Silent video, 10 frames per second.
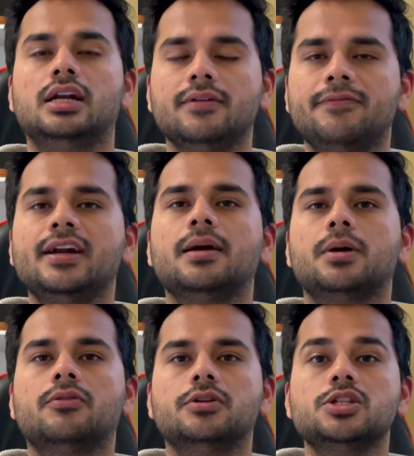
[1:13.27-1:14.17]
Different
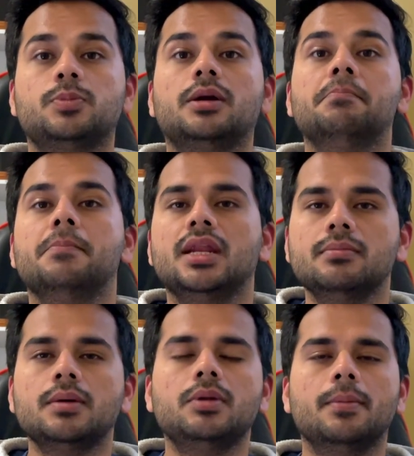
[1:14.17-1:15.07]
number of words, but
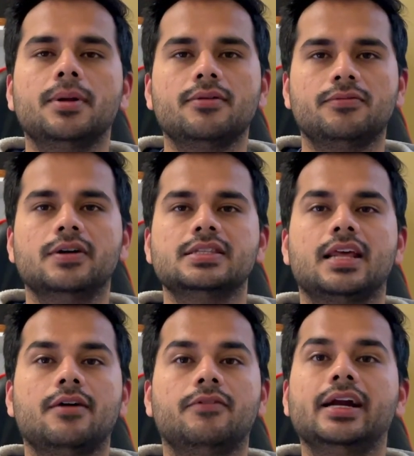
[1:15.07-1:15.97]
minimum number of words
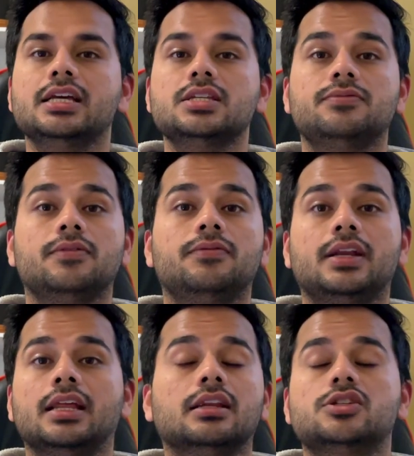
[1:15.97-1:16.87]
that I've read is
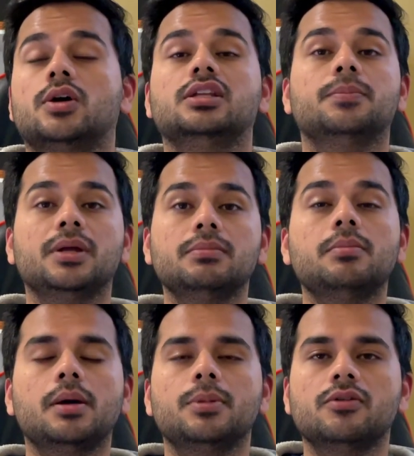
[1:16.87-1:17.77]
fifteen. Sorry, the minimum
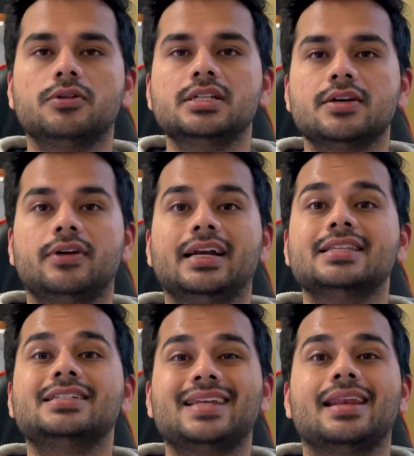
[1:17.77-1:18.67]
number of words I've read
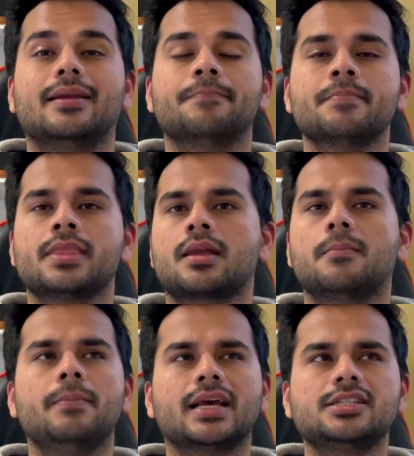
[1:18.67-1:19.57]
is ten.
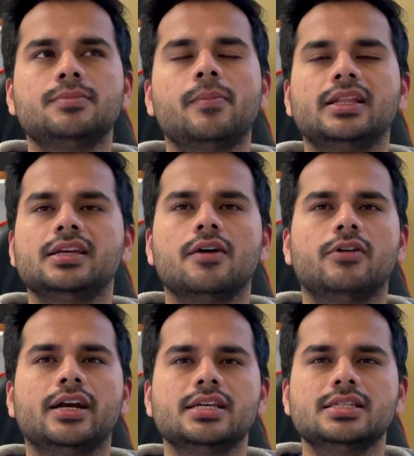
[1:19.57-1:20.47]
Maximum I think I've
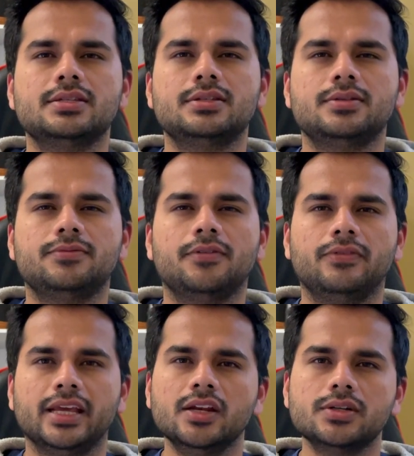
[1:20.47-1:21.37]
read is
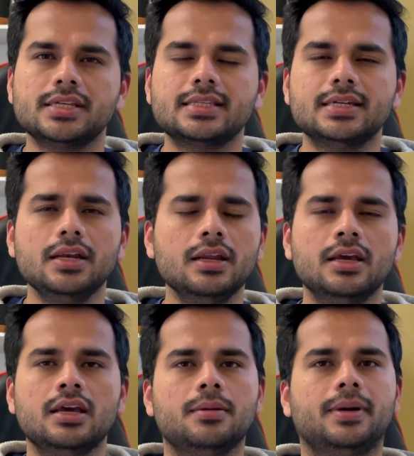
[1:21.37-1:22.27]
fifteen or sixteen,
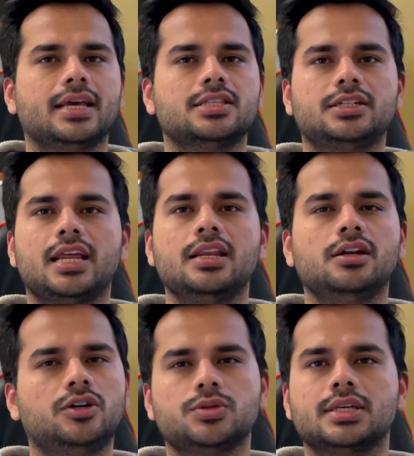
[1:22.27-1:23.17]
but yes,
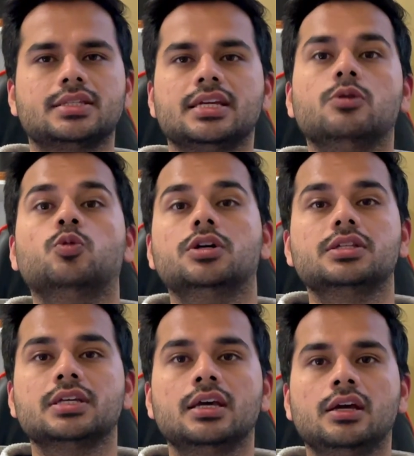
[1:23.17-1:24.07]
ten to sixteen
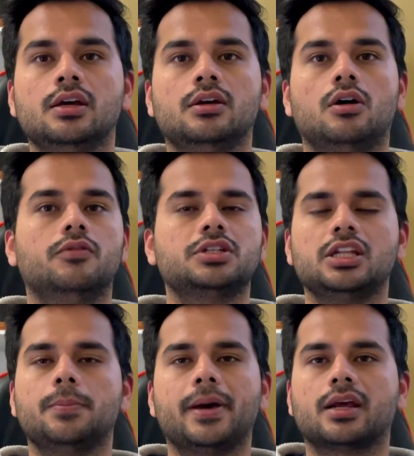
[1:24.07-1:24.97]
words. Obviously
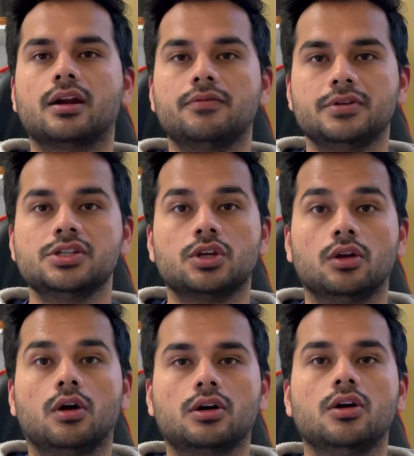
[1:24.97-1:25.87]
the paragraph is a
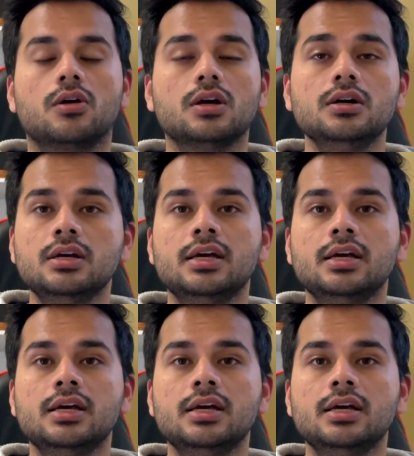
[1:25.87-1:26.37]
lot longer.